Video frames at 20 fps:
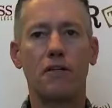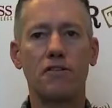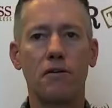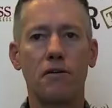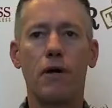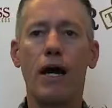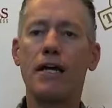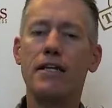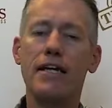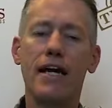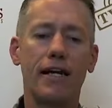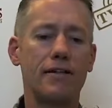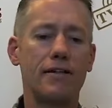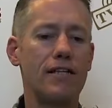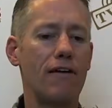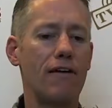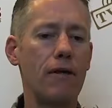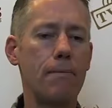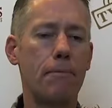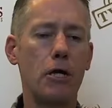So, hey, Nick,
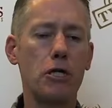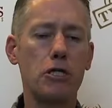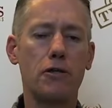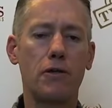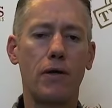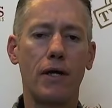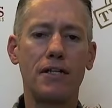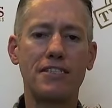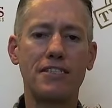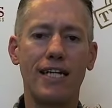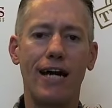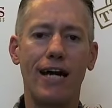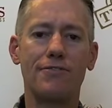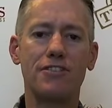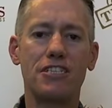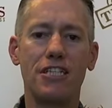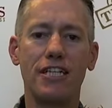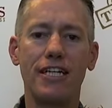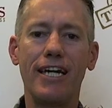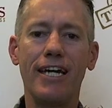definitely appreciate the insight.
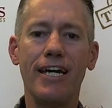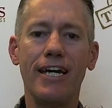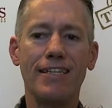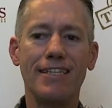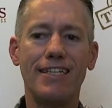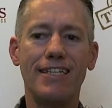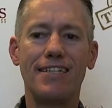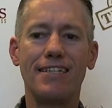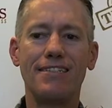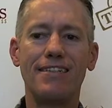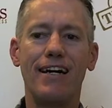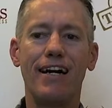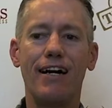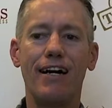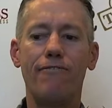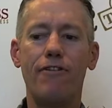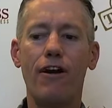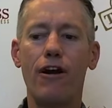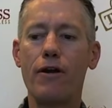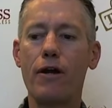Obviously, this is a
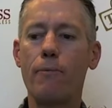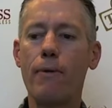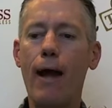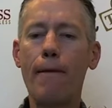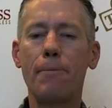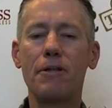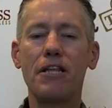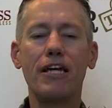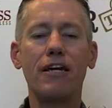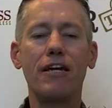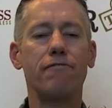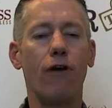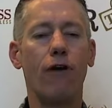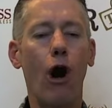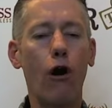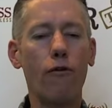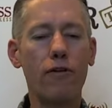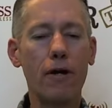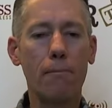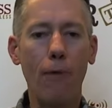very rapidly
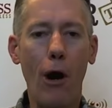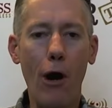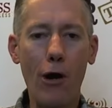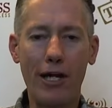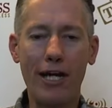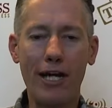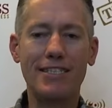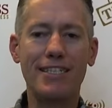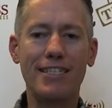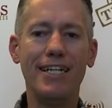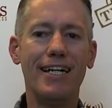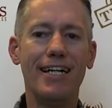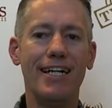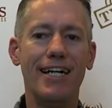evolving market.